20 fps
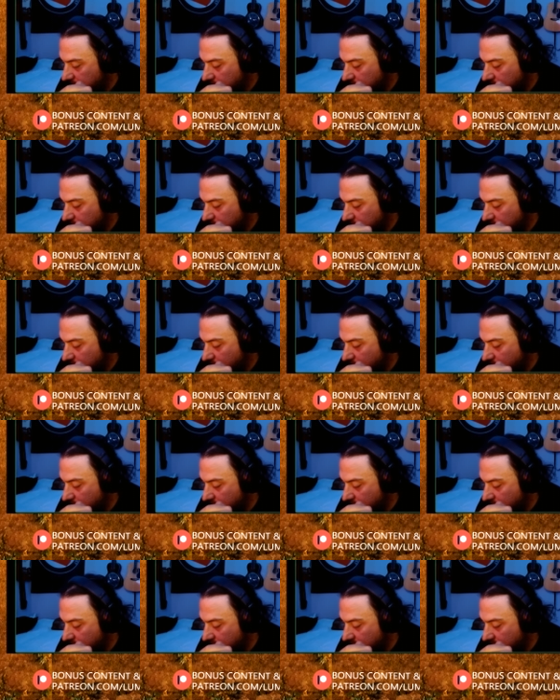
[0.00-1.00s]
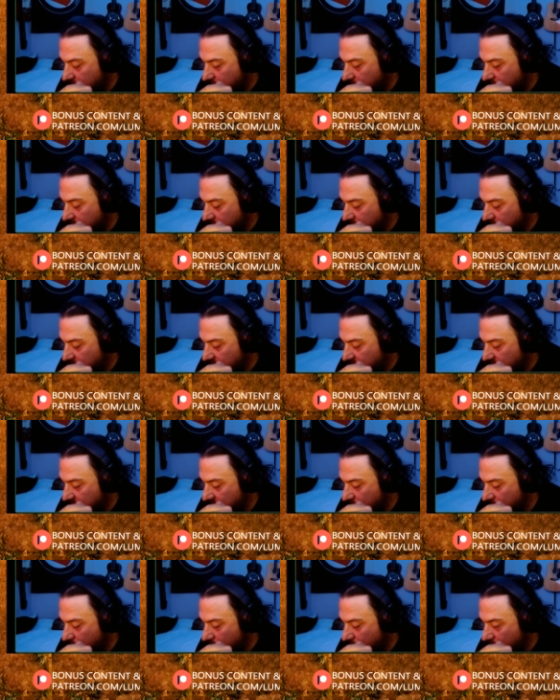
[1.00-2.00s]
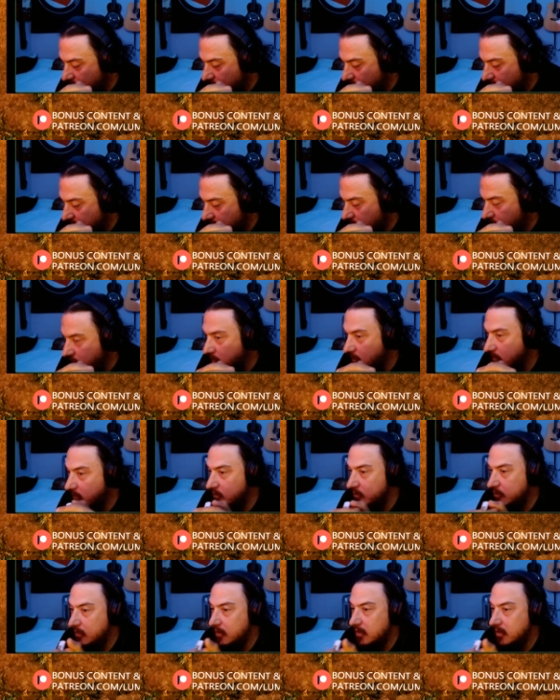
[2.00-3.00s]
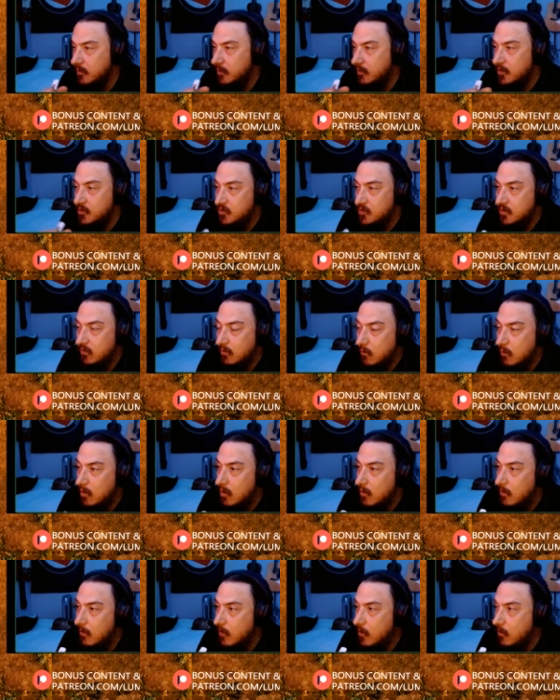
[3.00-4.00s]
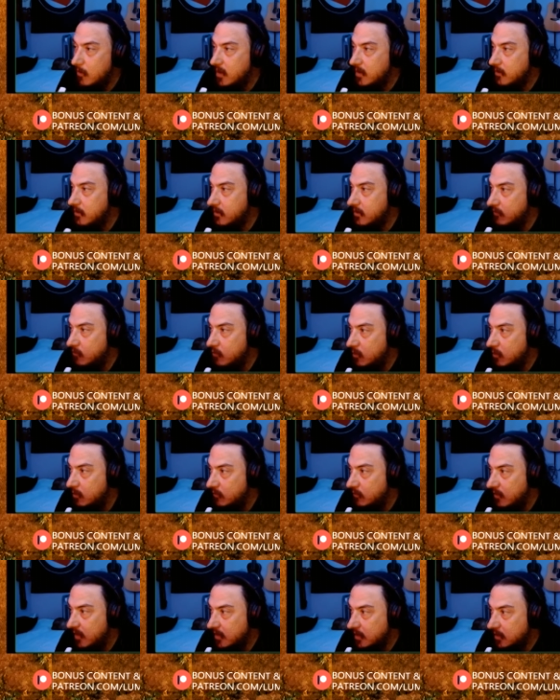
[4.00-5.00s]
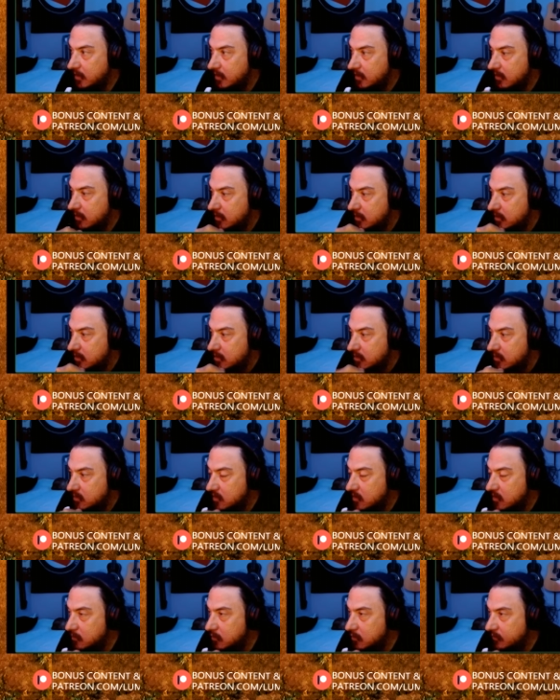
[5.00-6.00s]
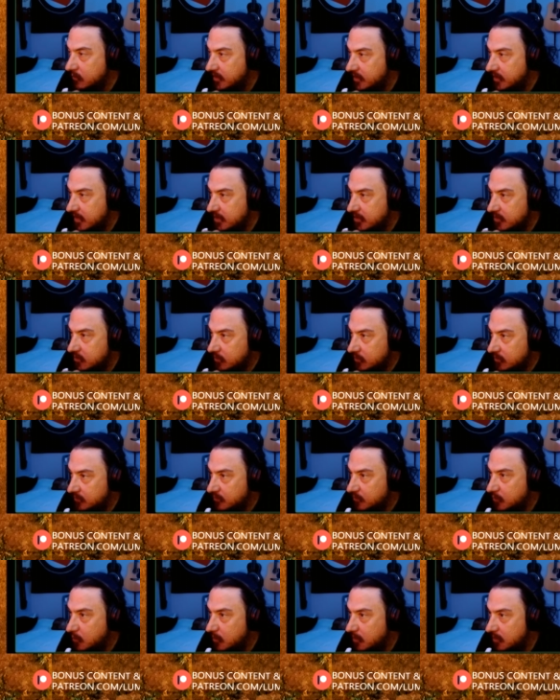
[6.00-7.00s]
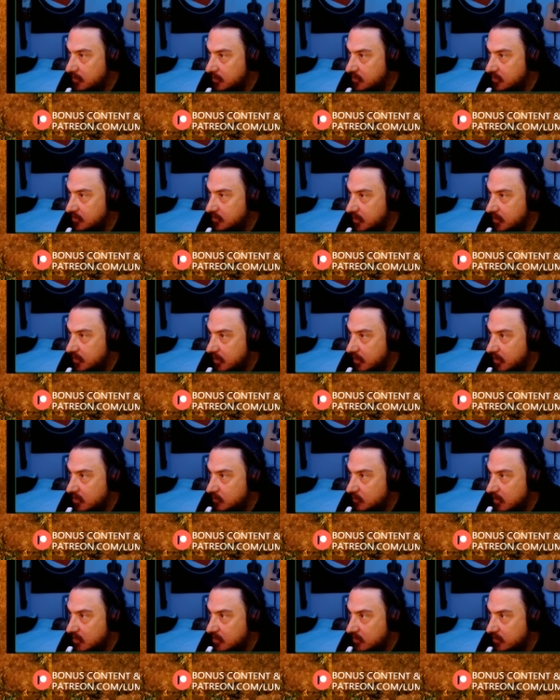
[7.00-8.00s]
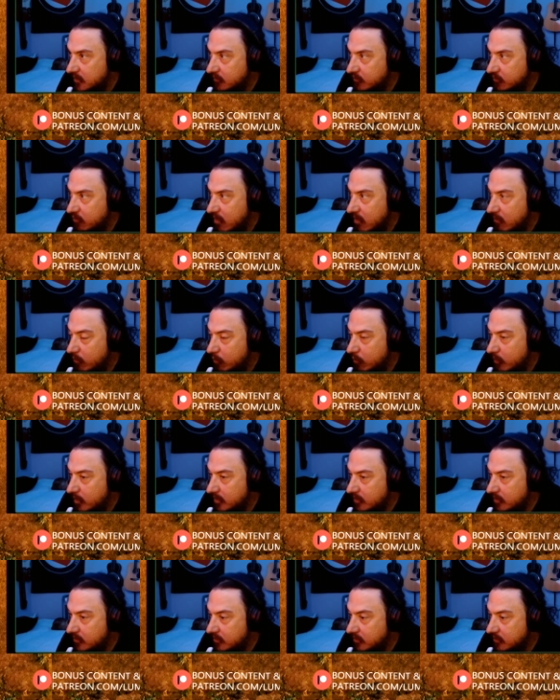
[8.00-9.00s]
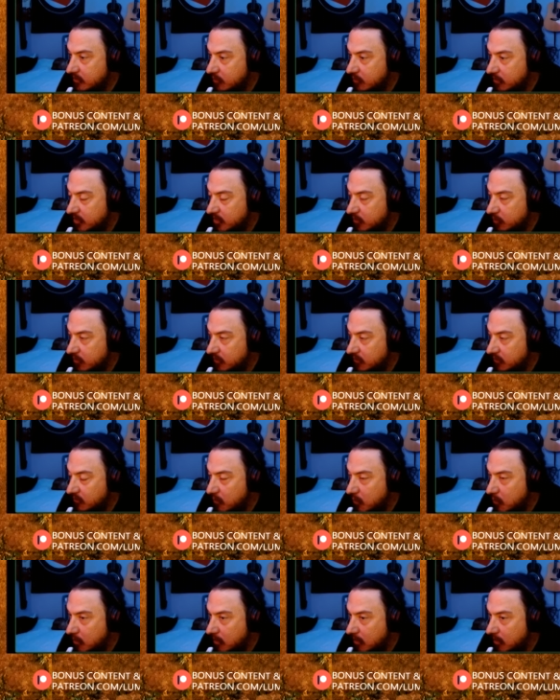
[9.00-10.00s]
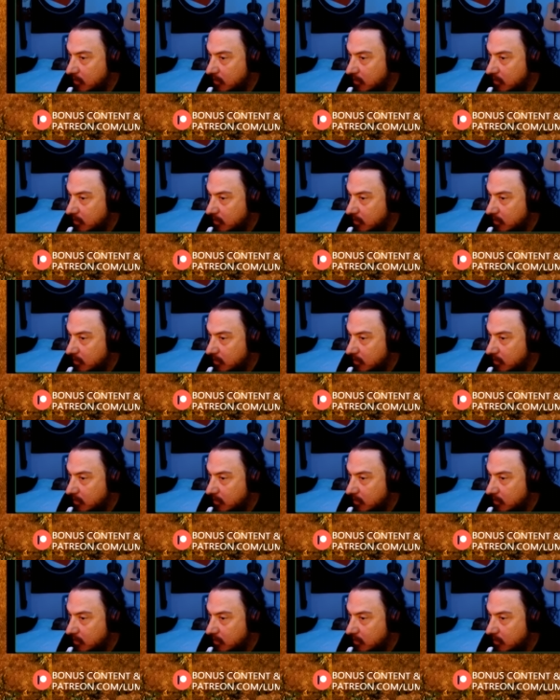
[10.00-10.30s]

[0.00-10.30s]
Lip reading: when you say, is there going to be a civil war? I don't know if there's really going to be a civil war, but there may be a form of, like, a slow moving national divorce, especially if Trump wins in 2024.